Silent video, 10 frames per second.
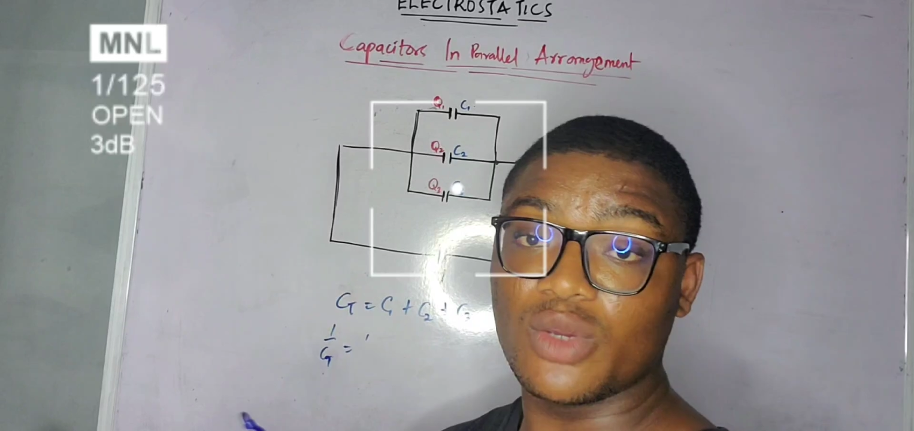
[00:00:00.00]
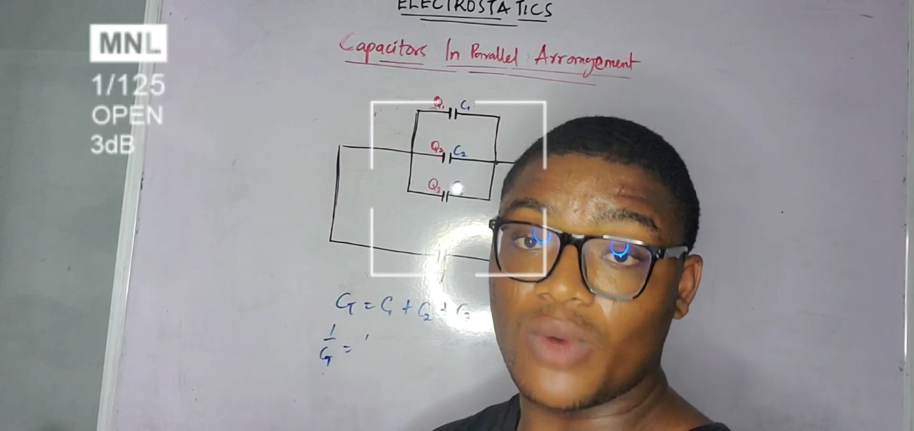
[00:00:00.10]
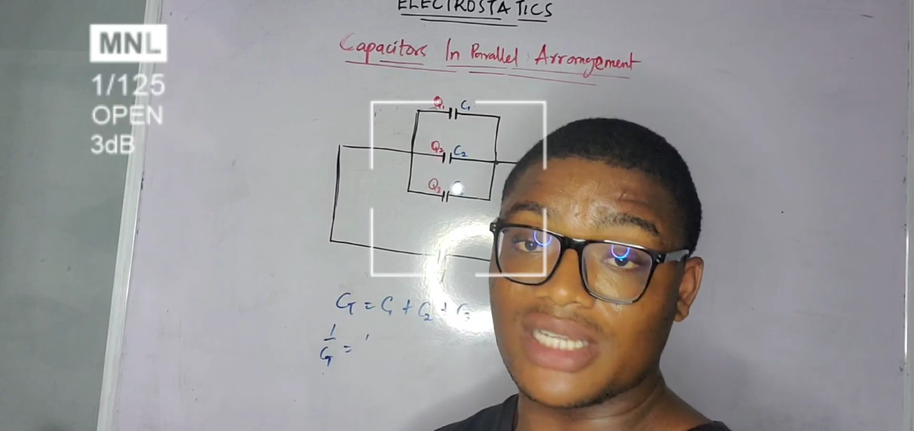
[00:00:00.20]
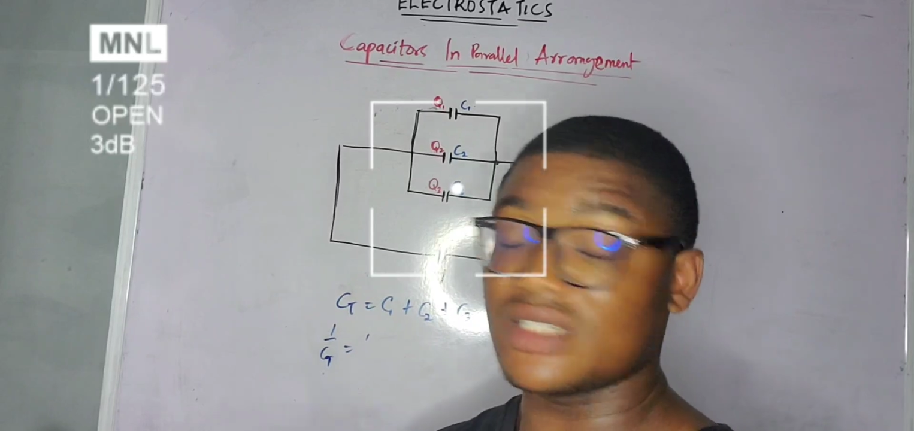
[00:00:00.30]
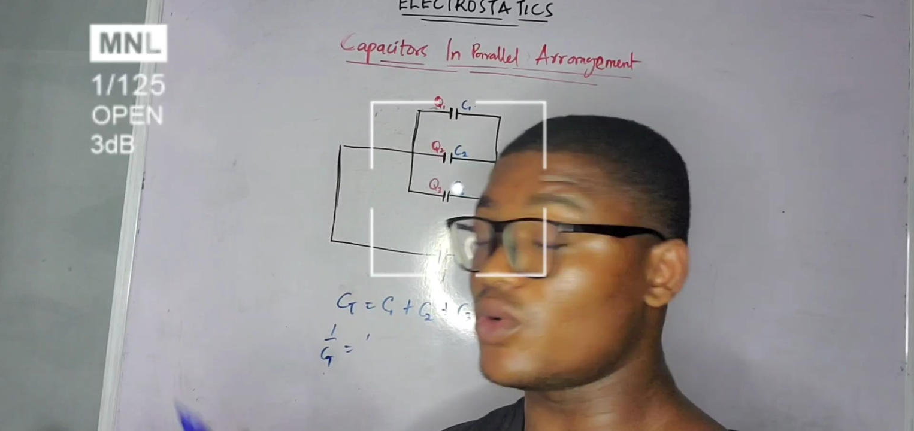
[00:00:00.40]

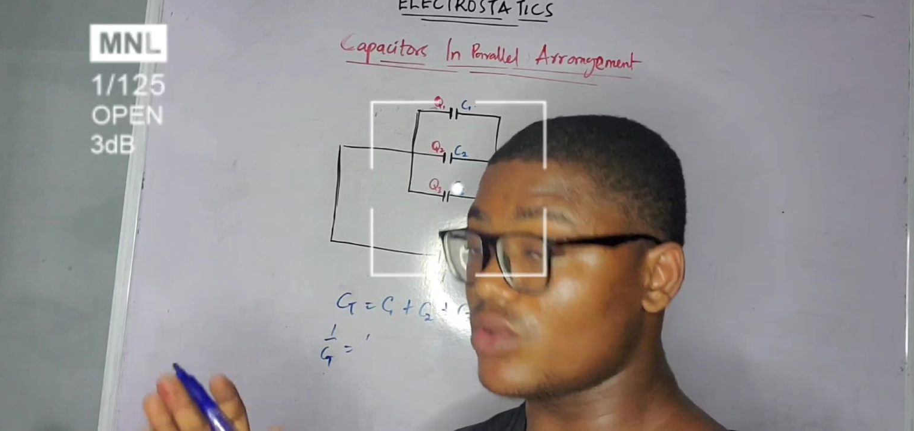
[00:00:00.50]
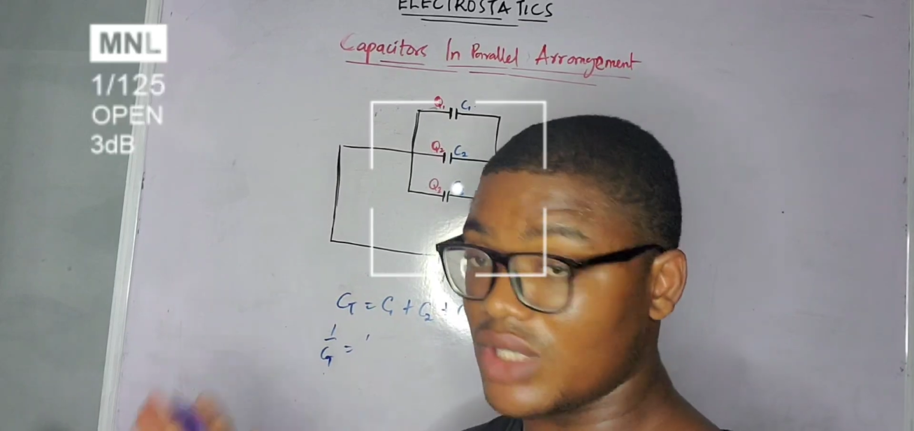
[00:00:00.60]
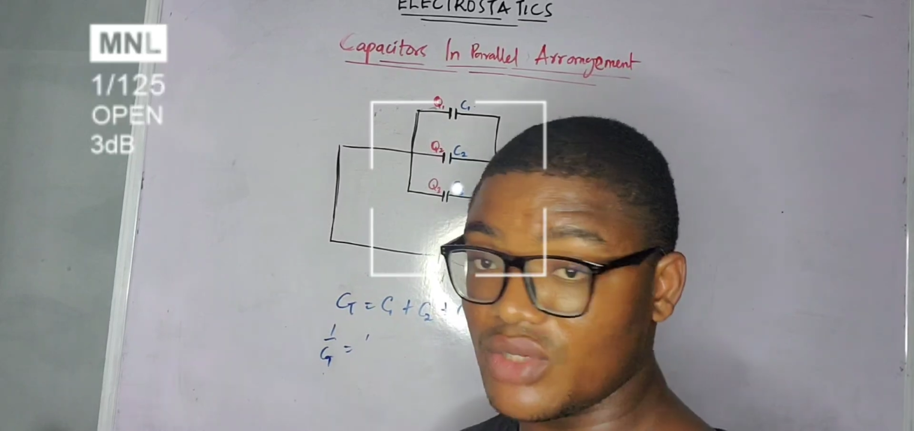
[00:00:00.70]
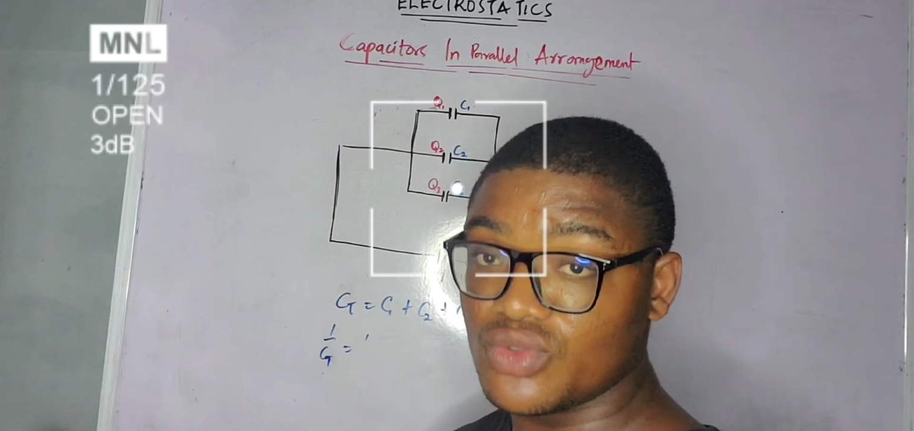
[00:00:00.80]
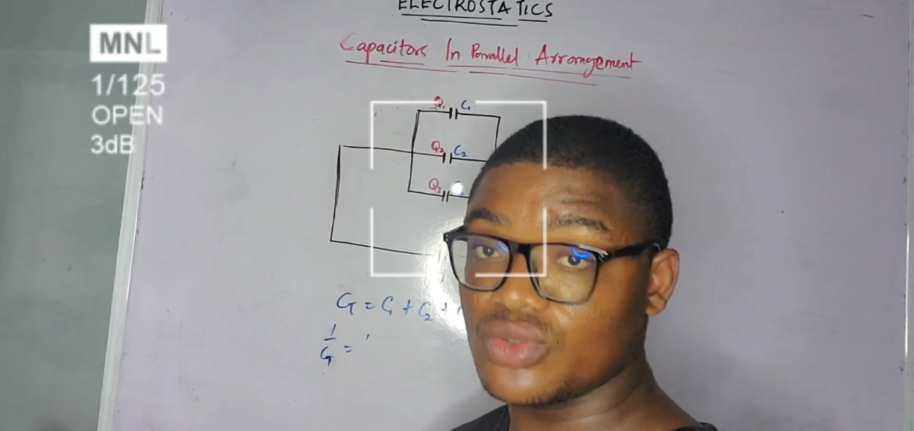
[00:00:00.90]
Q1 is equal to
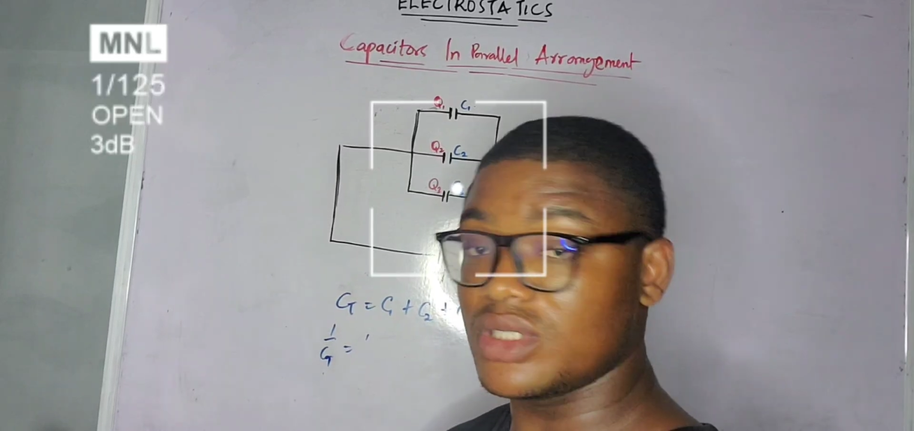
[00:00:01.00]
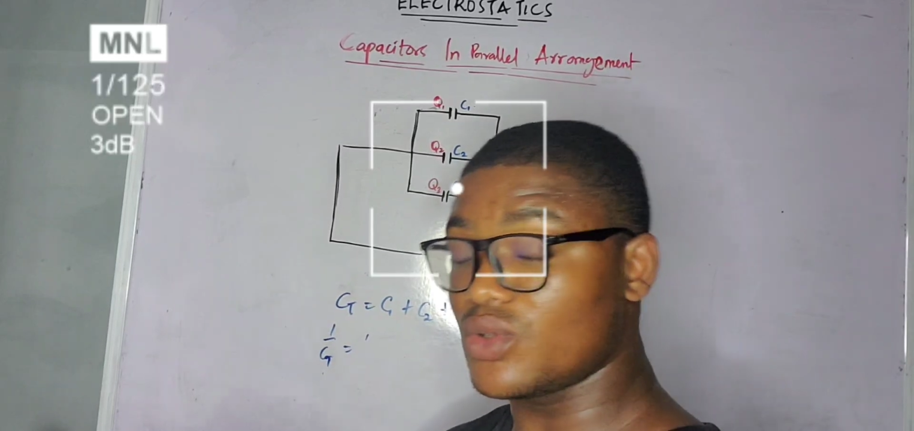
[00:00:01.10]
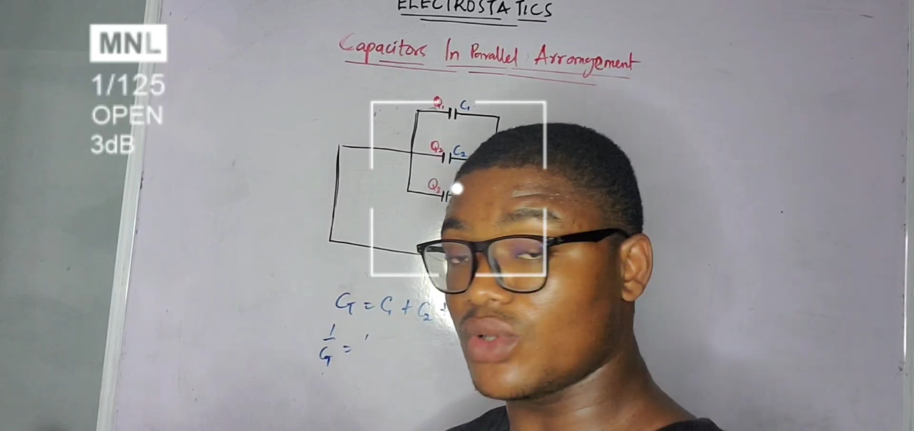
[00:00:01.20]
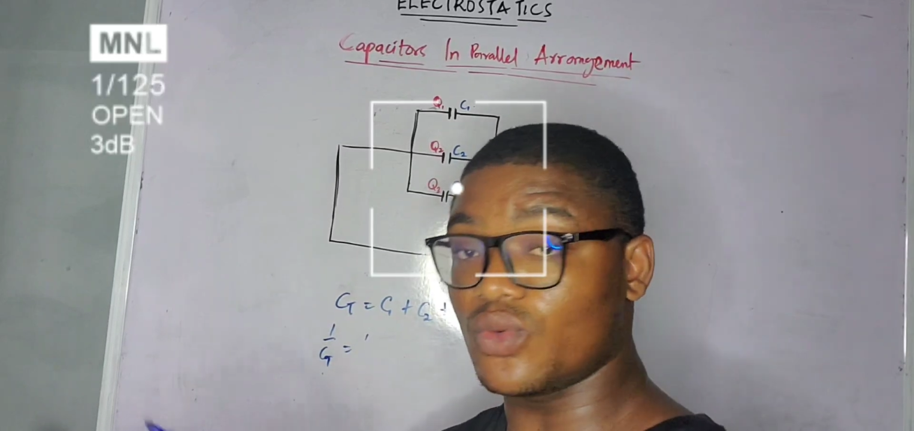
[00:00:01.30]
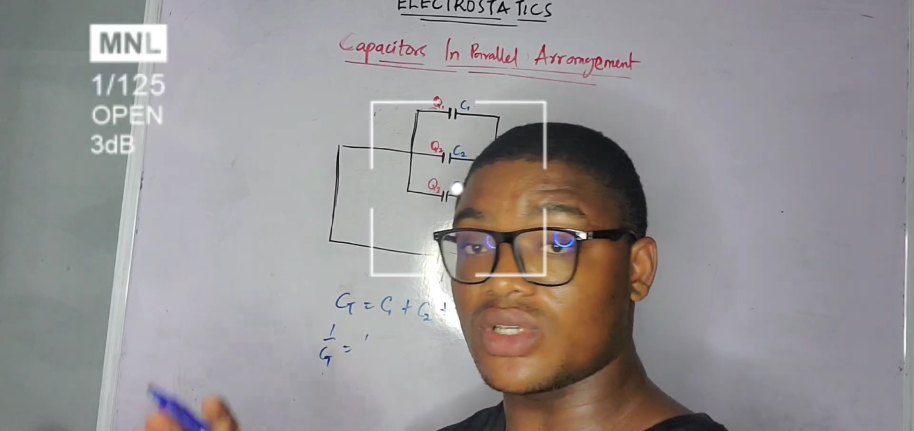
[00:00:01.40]
Q2 is
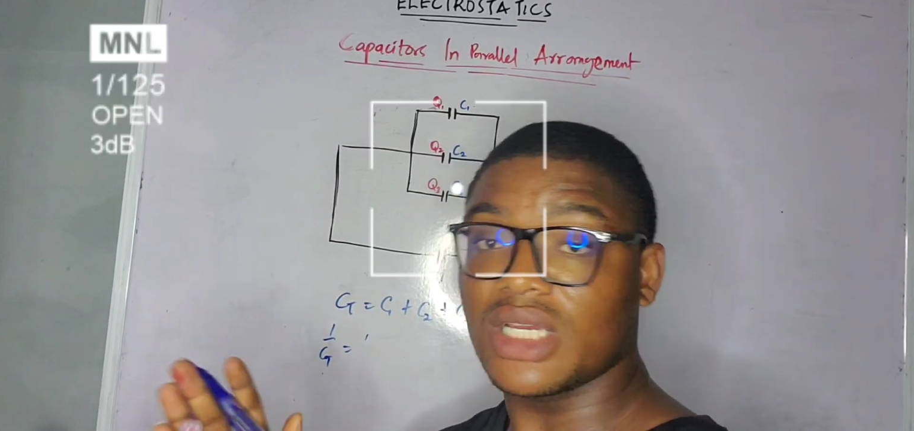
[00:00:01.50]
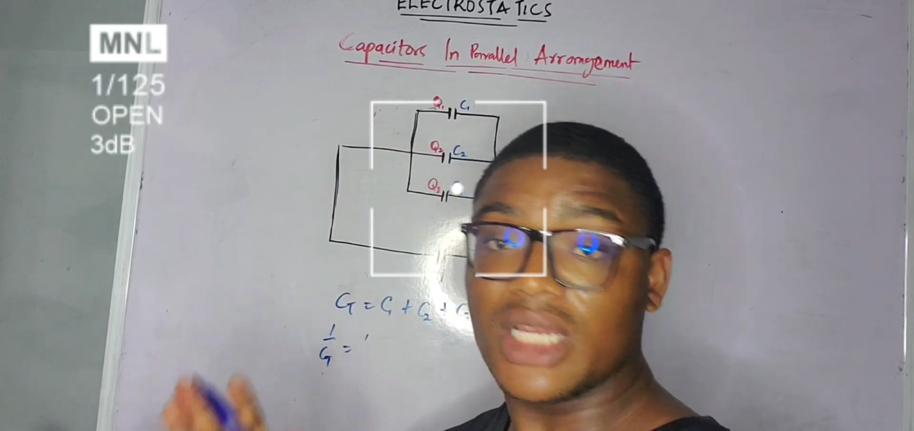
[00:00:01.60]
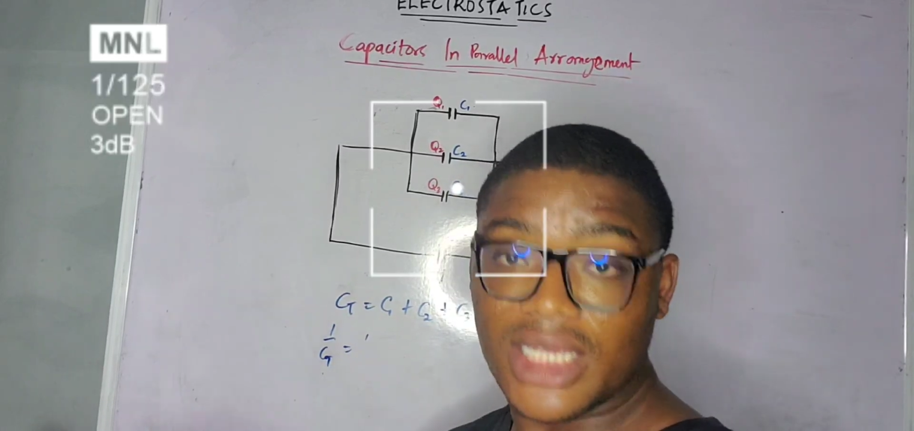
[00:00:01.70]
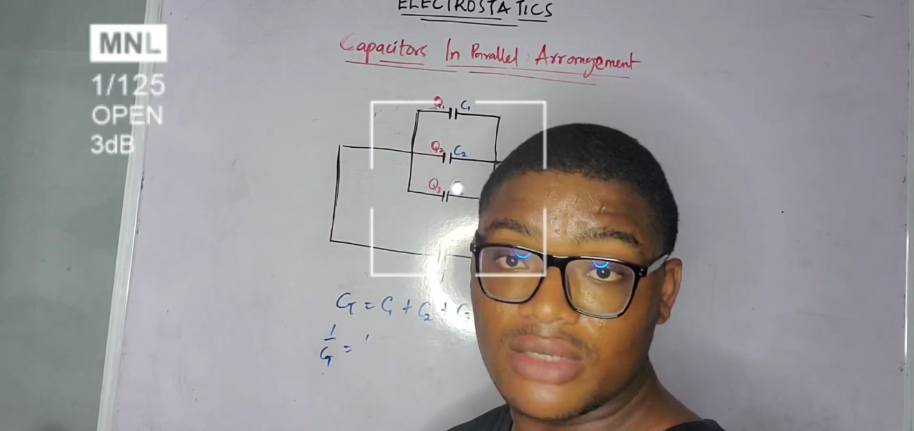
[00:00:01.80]
equal to what?